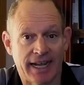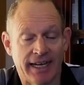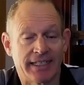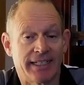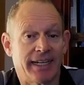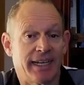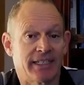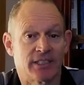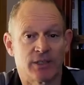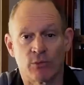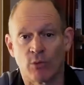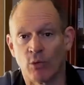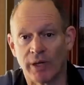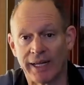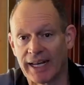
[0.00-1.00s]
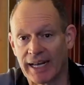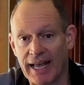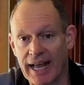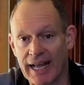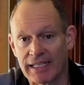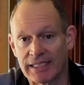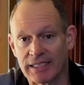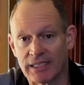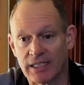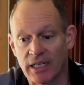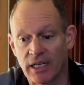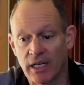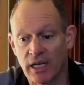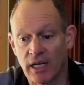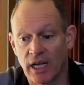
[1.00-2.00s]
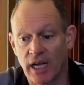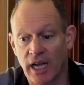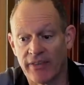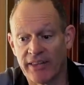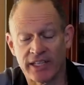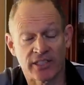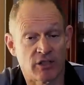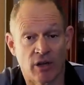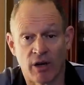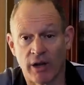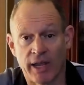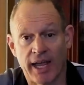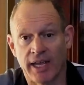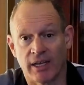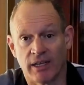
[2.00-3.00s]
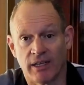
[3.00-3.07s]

acting as the ruling class. And that's not okay.